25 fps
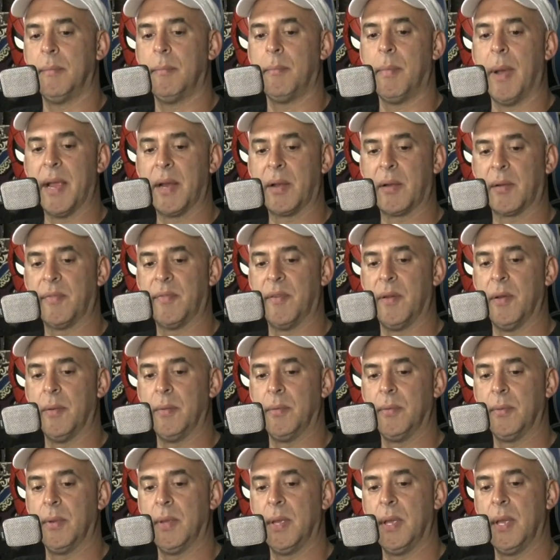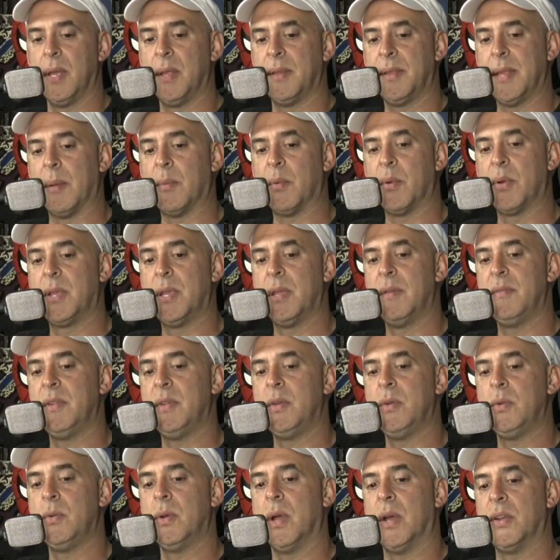microphone that will give
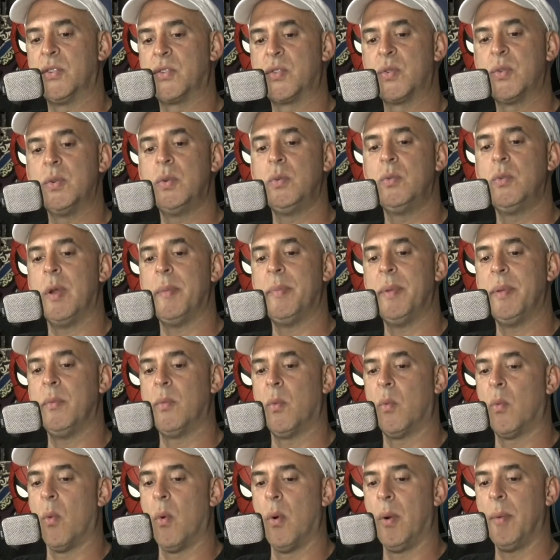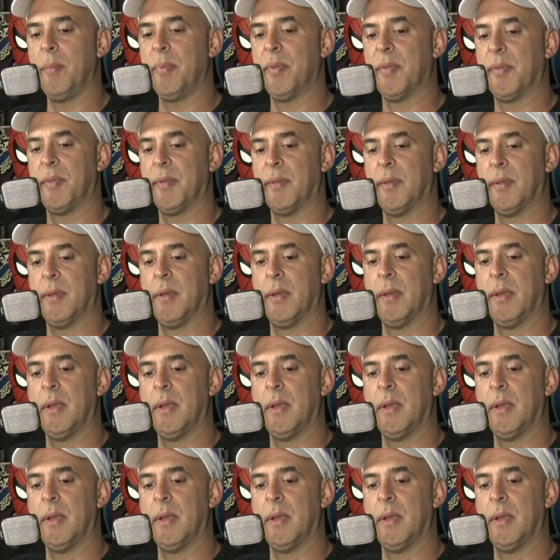you a true ribbon warmth